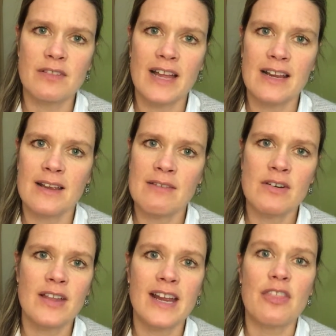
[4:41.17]
like
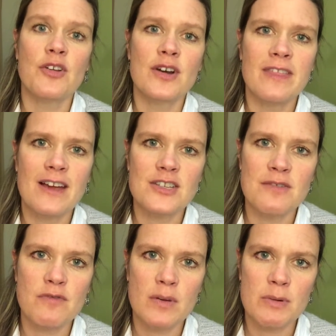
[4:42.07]
even like a
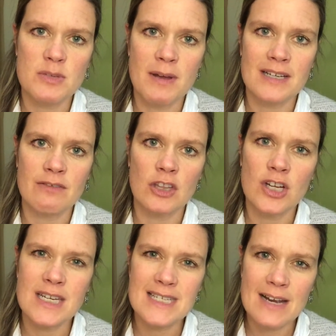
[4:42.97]
30,000 foot perspective,
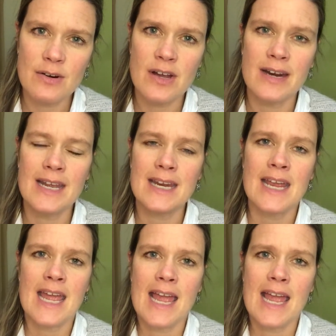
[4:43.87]
looking down on it